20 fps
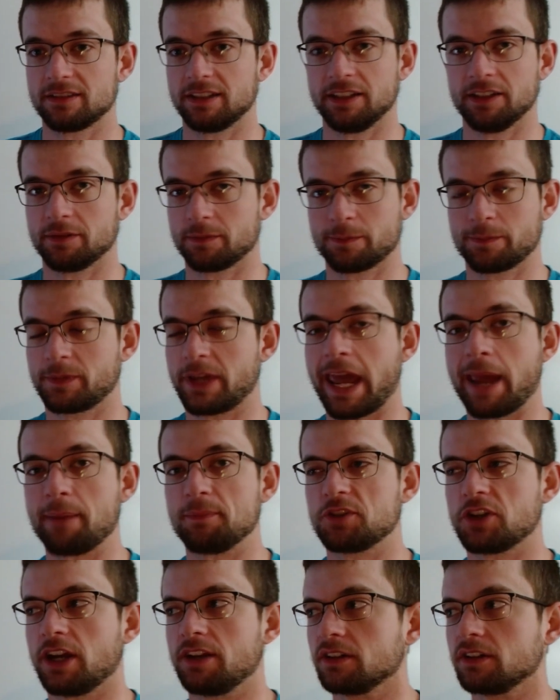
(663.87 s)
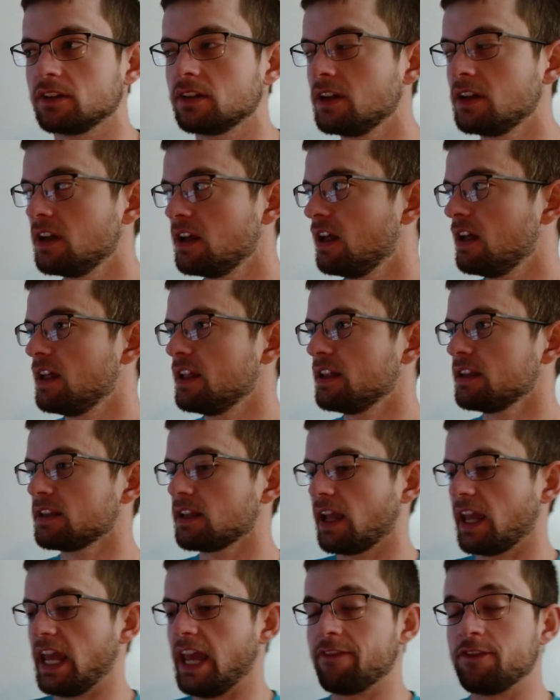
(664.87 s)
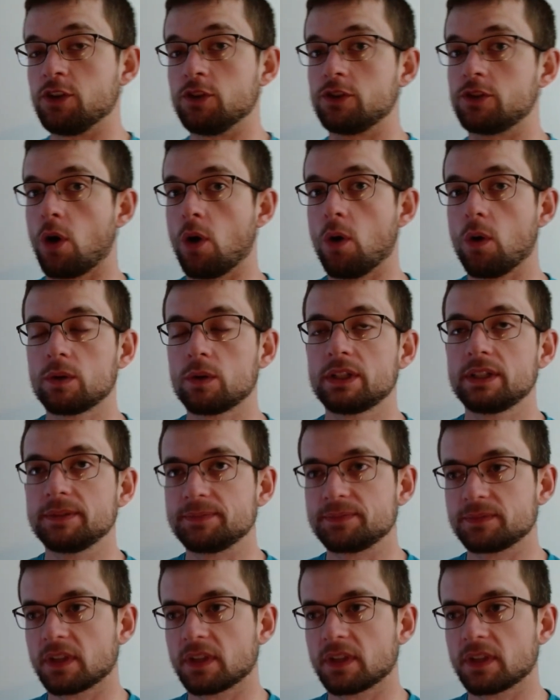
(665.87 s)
a game changer. If you don't,